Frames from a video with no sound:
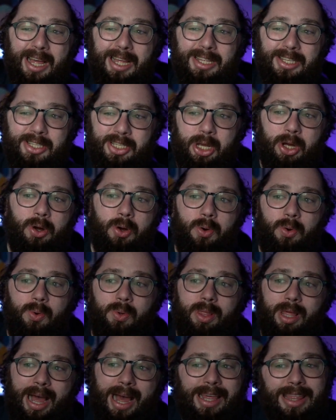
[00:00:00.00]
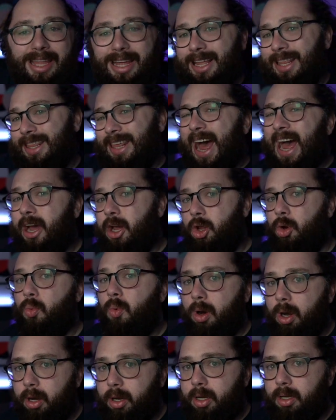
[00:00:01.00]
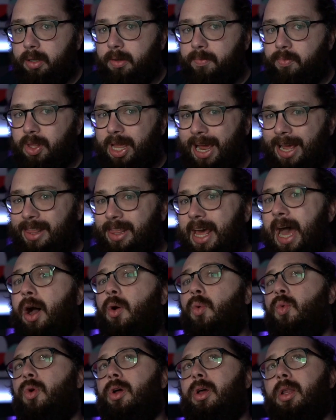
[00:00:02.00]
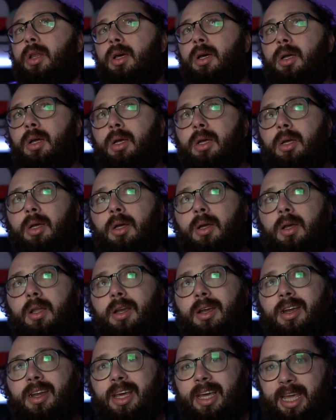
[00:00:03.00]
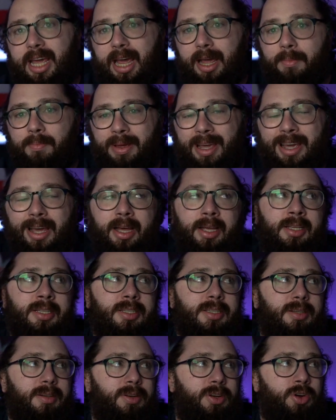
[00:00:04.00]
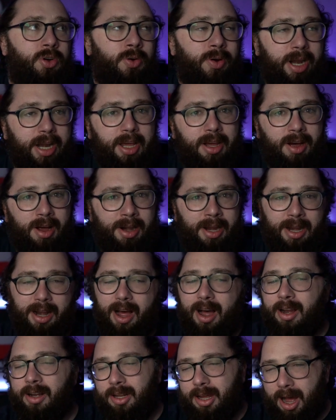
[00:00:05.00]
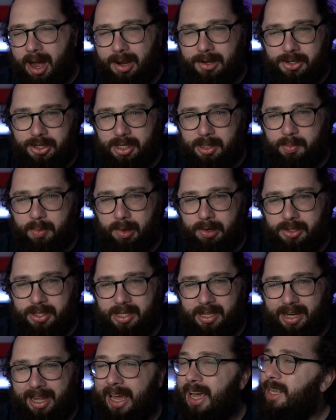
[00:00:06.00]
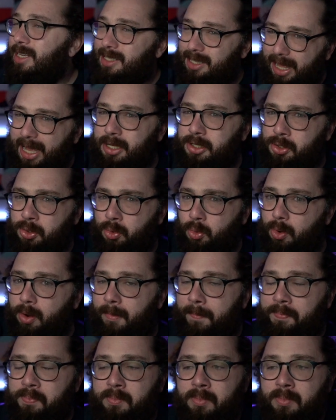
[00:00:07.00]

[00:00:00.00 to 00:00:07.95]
So I think that could work, and that would negate, because critting on an unconscious person is less cool.